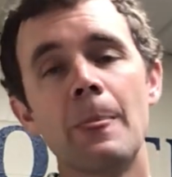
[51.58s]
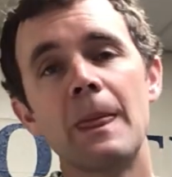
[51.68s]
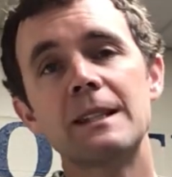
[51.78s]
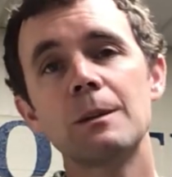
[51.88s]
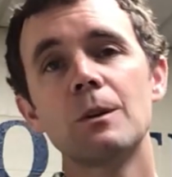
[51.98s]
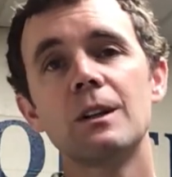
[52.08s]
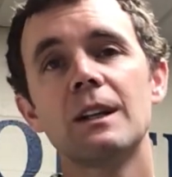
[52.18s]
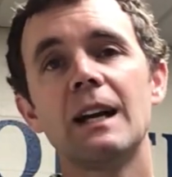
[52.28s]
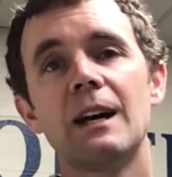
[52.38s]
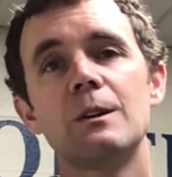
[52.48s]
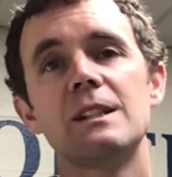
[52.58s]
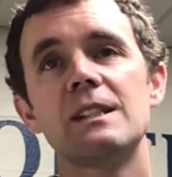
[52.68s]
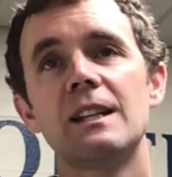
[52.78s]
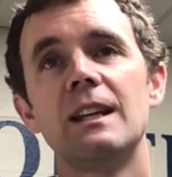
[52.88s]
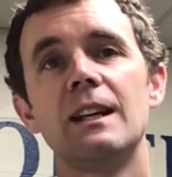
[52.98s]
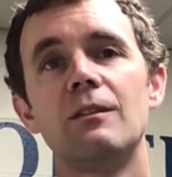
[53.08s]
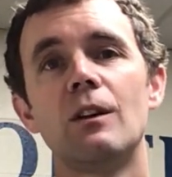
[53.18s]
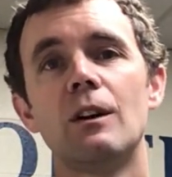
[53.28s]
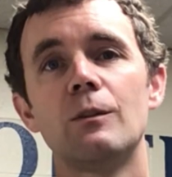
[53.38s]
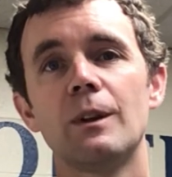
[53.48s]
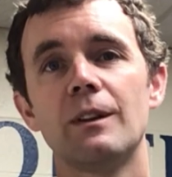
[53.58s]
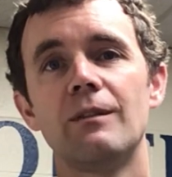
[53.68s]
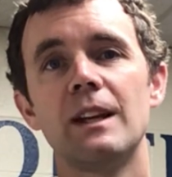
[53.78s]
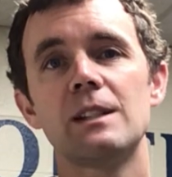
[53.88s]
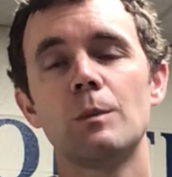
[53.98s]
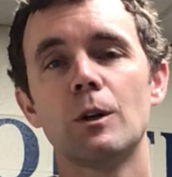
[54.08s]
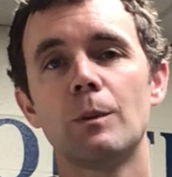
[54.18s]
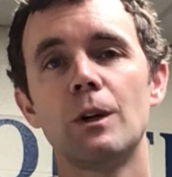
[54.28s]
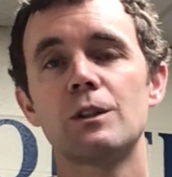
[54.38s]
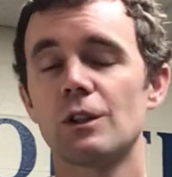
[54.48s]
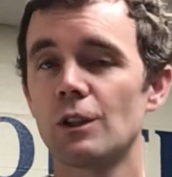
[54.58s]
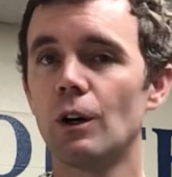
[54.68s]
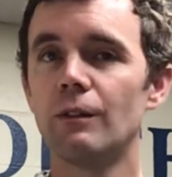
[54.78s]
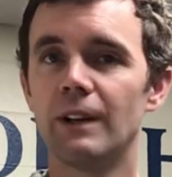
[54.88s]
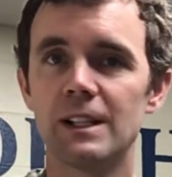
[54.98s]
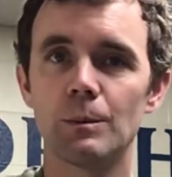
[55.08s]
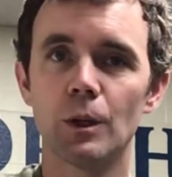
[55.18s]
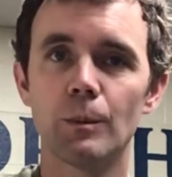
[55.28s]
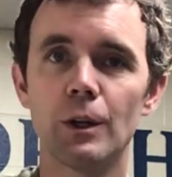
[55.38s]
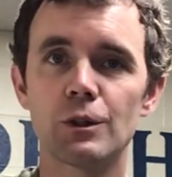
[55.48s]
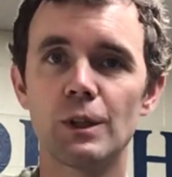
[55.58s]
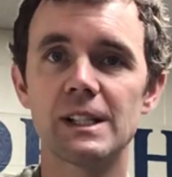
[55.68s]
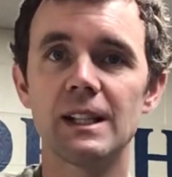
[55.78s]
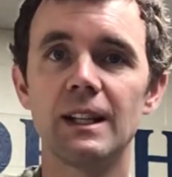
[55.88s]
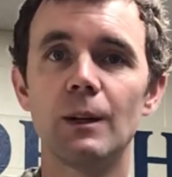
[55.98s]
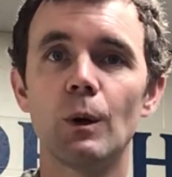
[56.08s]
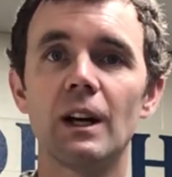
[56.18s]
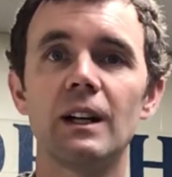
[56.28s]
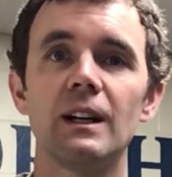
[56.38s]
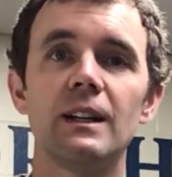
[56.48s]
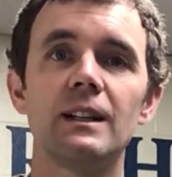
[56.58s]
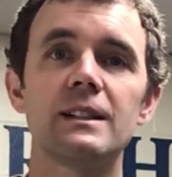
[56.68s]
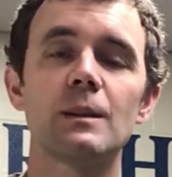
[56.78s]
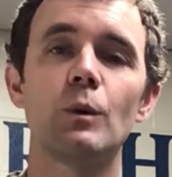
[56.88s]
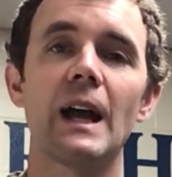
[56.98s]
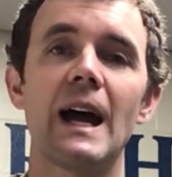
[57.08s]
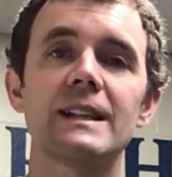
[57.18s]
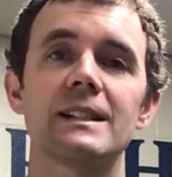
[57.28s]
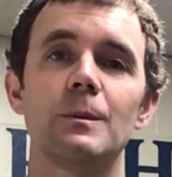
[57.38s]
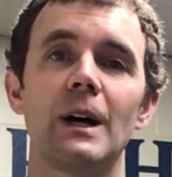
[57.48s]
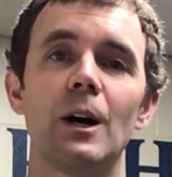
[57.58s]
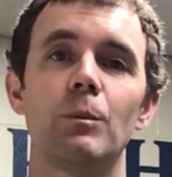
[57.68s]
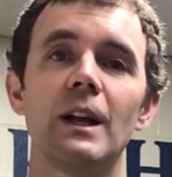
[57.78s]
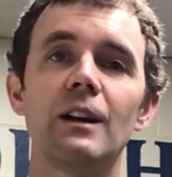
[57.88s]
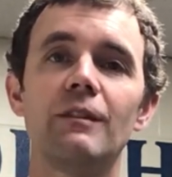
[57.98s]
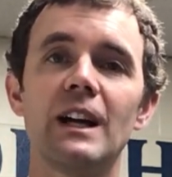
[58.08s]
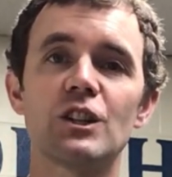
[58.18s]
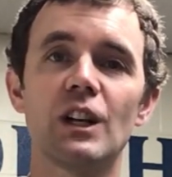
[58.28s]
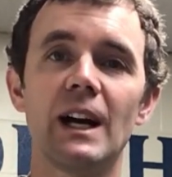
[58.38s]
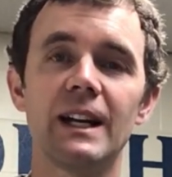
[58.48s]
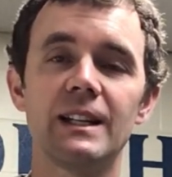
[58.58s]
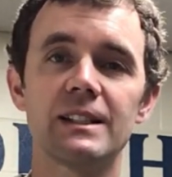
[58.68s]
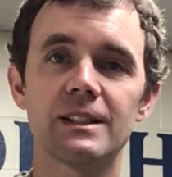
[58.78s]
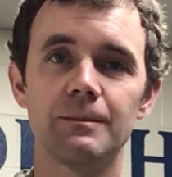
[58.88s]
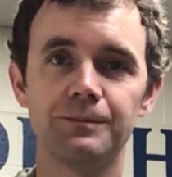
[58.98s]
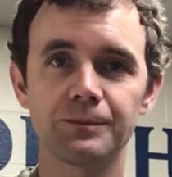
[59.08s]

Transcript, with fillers: Similarly, I was involved with a Facebook post or saw a Facebook post recently where someone asked about plantar fasciitis